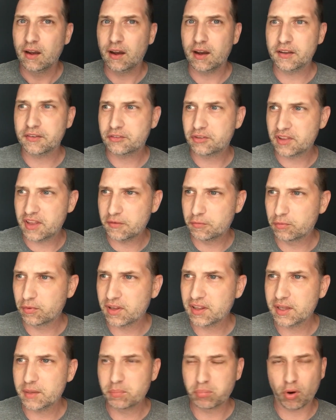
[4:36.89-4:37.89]
Uh, so they've
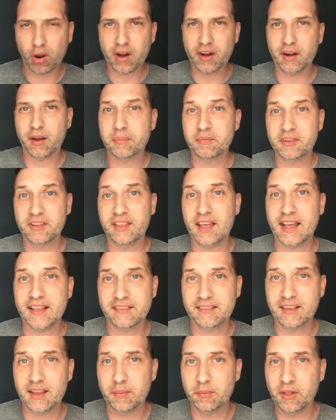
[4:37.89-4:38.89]
really brought it up to
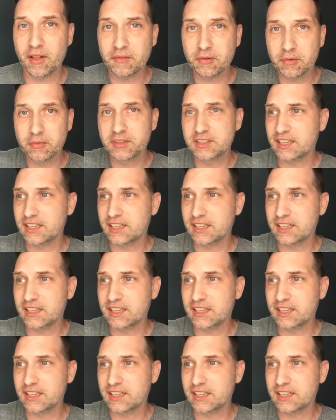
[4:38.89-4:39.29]
that same level,